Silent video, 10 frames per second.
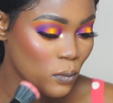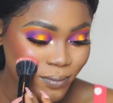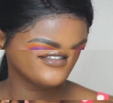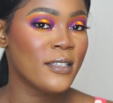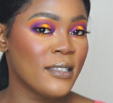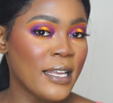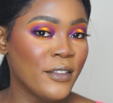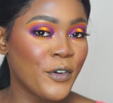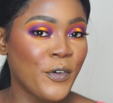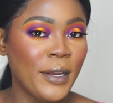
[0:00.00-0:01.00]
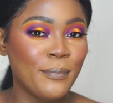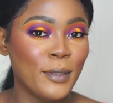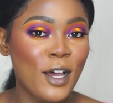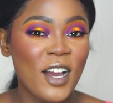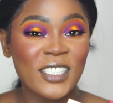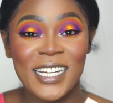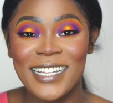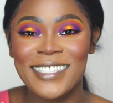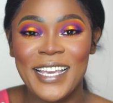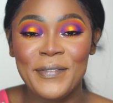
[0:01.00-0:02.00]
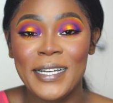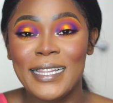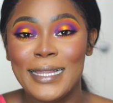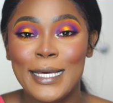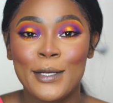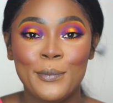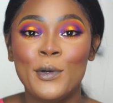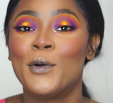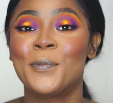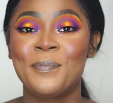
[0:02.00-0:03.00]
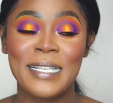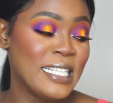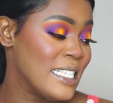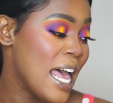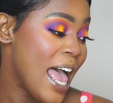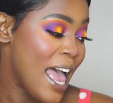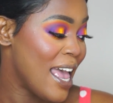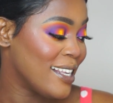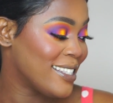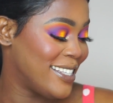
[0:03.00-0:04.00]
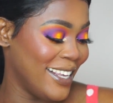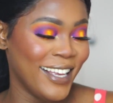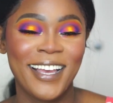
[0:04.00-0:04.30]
To set the cream blush and to give it a little more pizzazz,